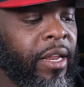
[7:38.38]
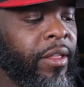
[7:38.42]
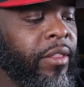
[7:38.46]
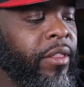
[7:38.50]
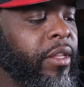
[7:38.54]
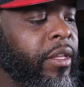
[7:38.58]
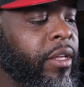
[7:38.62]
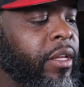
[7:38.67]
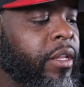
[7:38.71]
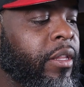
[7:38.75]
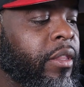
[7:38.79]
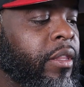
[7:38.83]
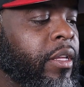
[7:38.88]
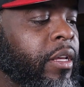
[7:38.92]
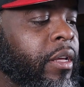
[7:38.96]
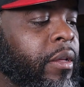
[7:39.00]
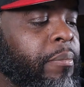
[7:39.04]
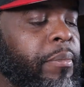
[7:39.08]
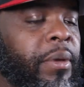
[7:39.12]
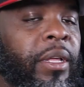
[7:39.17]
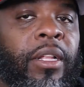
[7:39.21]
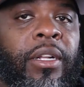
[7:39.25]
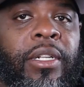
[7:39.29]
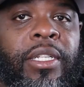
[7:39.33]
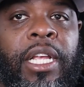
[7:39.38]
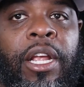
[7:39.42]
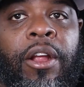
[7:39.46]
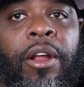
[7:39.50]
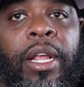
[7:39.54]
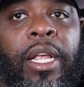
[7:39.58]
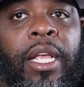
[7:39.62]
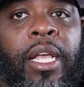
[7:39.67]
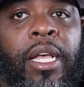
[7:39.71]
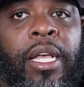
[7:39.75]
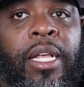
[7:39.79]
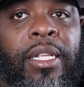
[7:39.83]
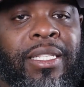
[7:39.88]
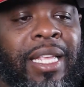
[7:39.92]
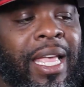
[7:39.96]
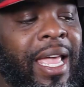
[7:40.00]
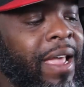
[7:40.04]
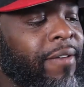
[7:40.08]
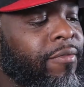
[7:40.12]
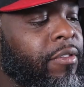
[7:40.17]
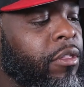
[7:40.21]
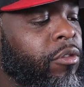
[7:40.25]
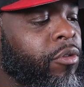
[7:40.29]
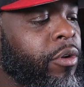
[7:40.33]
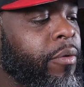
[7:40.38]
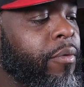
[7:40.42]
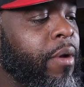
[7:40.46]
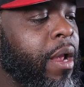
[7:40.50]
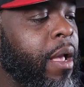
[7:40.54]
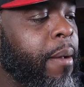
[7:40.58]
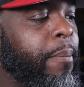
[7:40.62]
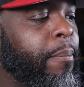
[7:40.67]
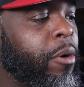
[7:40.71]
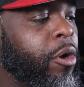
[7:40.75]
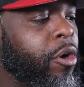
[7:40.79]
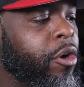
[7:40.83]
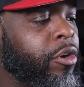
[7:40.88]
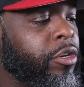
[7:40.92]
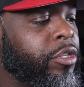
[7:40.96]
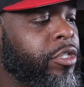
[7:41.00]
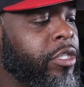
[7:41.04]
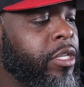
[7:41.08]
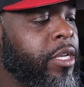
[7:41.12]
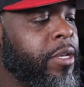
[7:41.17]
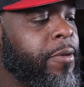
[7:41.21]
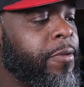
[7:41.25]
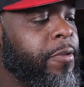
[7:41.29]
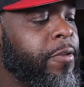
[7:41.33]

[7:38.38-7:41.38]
of the military guns that have the 3-round burst,